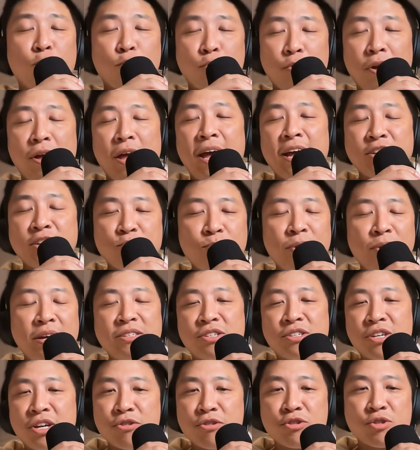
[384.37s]
as
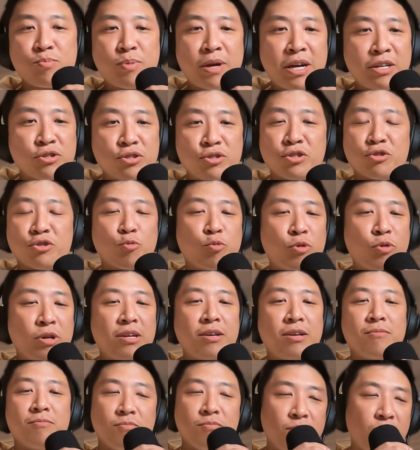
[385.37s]
men's health specialists, we,
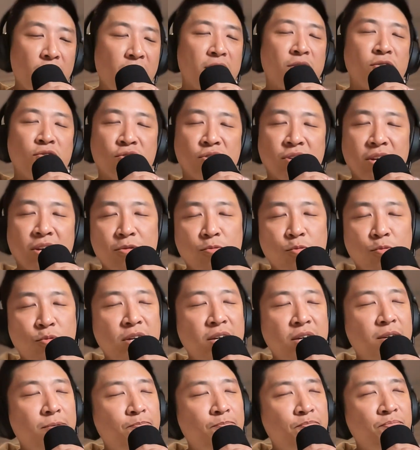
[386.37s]
like you said,
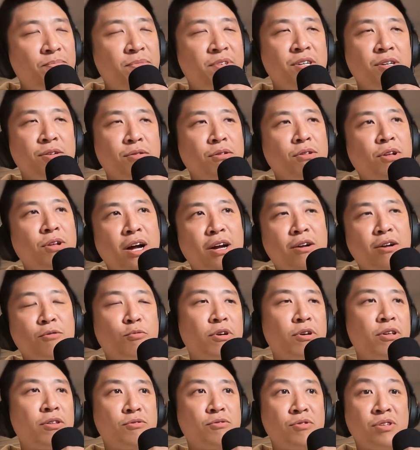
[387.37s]
we deal a lot
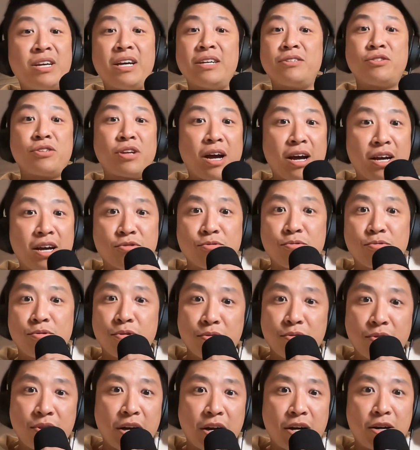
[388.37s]
with
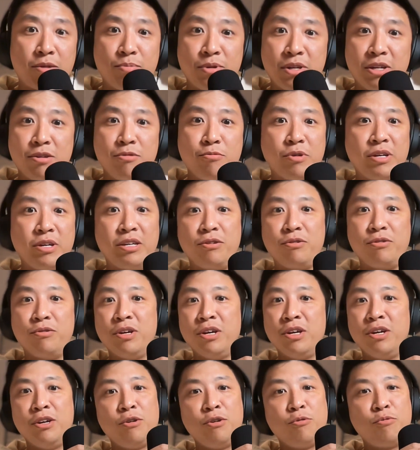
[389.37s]
testosterone therapy. We
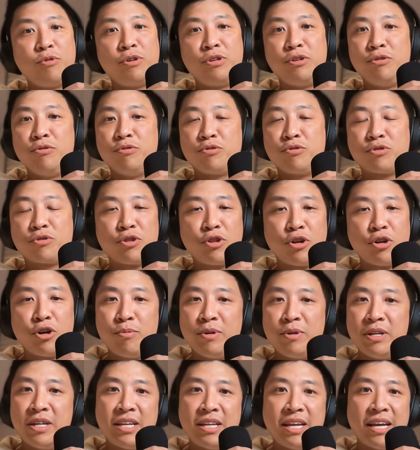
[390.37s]
use
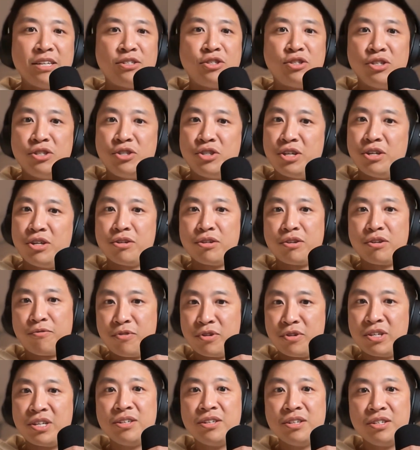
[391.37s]
clomided HCG on the
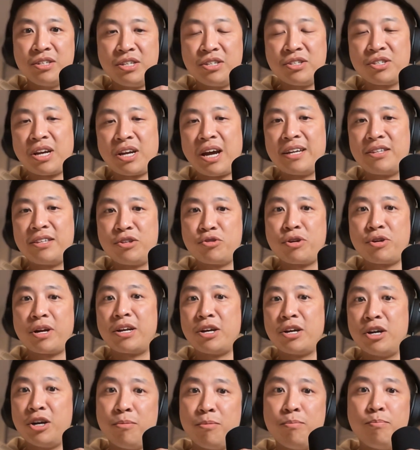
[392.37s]
fertility side to try to
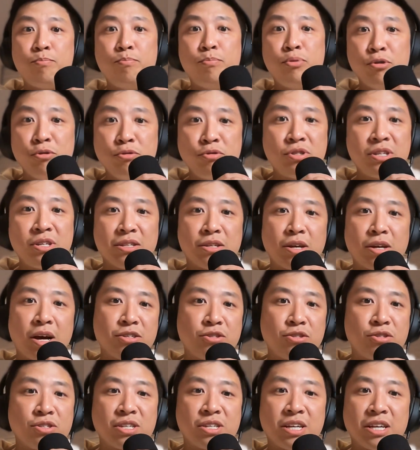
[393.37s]
help boost
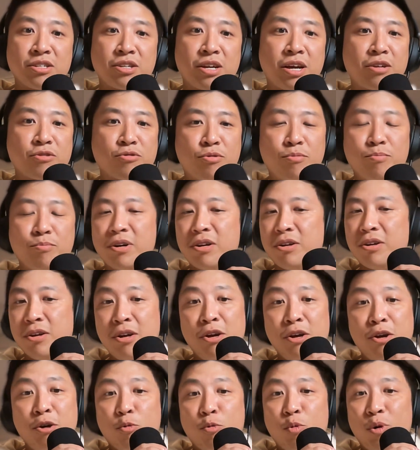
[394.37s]
endogenous testosterone. But
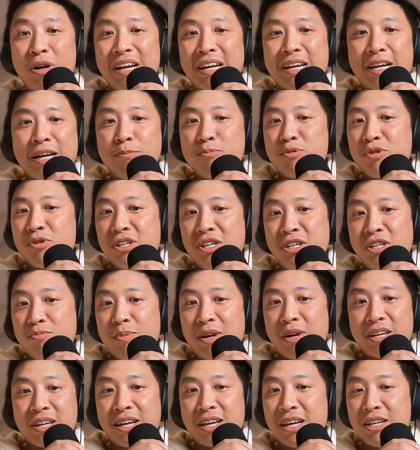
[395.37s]
when it comes to these
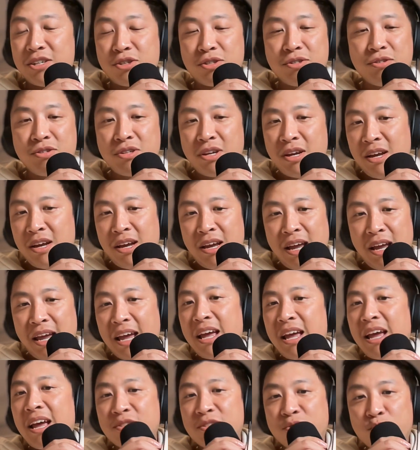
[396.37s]
medications,
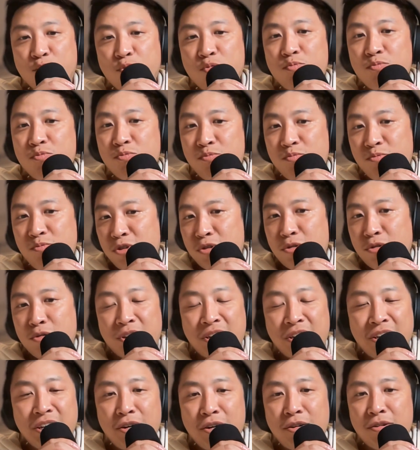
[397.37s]
as you'll
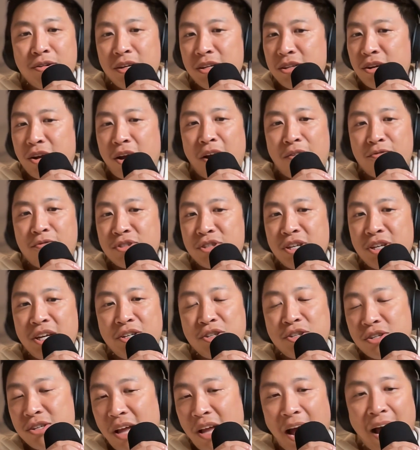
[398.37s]
hear in the
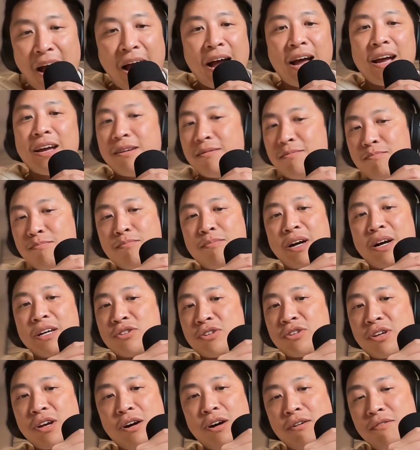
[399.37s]
conversation, I
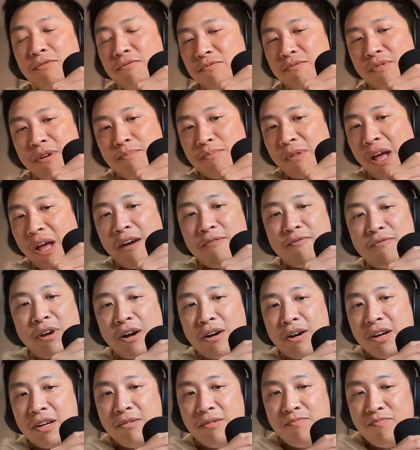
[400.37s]
myself am not
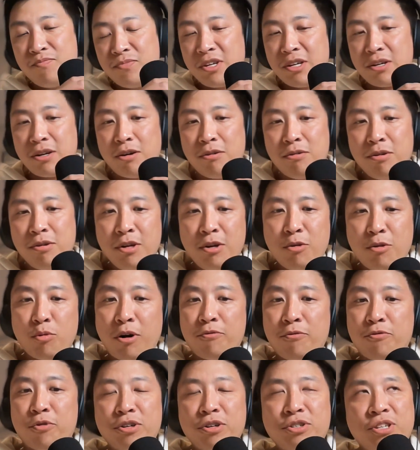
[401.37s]
very, well
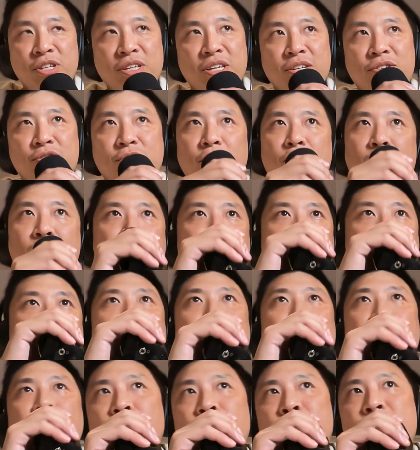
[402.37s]
versed in this. So I
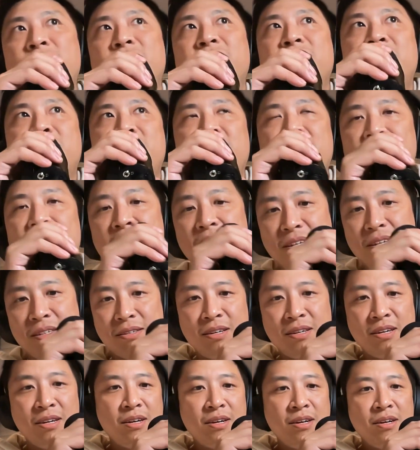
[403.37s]
learned a ton
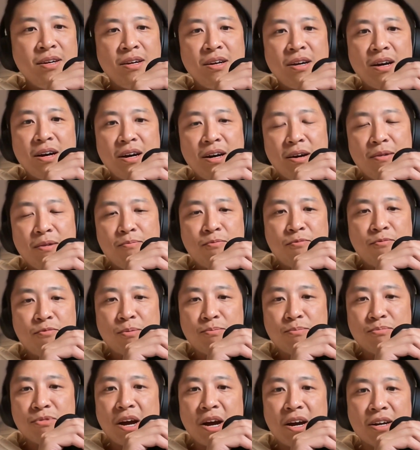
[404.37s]

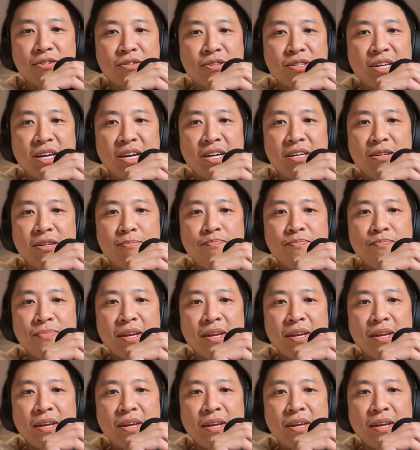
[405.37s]
from Dr. Tatum,